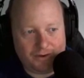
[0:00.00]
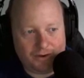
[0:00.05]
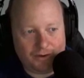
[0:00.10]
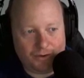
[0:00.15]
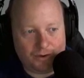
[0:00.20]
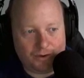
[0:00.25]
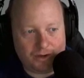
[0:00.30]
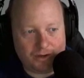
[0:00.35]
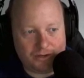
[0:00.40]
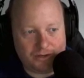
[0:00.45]

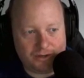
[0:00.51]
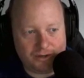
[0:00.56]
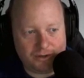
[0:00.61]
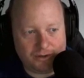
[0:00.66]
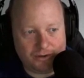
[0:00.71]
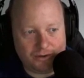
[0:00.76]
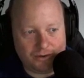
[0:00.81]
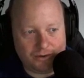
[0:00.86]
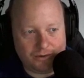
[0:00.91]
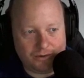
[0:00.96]
You could
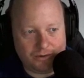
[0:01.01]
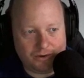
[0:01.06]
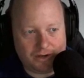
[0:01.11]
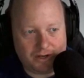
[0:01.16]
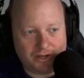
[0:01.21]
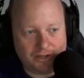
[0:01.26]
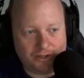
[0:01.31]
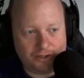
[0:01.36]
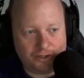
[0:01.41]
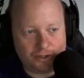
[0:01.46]

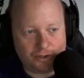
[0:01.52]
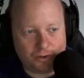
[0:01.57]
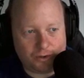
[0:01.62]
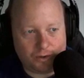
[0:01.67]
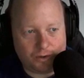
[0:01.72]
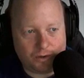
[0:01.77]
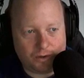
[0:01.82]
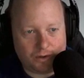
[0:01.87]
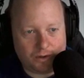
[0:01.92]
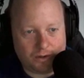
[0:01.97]
do
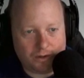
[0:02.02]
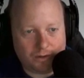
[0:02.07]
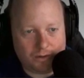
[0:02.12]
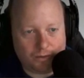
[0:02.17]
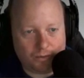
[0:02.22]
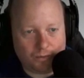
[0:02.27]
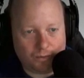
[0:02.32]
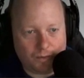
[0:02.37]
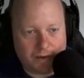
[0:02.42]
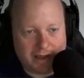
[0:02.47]

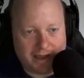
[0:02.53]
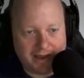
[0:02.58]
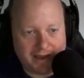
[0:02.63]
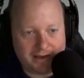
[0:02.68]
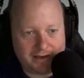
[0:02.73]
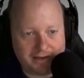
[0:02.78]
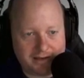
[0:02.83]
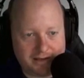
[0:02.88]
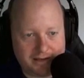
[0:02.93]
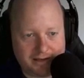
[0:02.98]
control
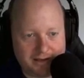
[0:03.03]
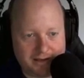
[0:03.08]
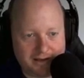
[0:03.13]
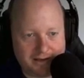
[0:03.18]
weight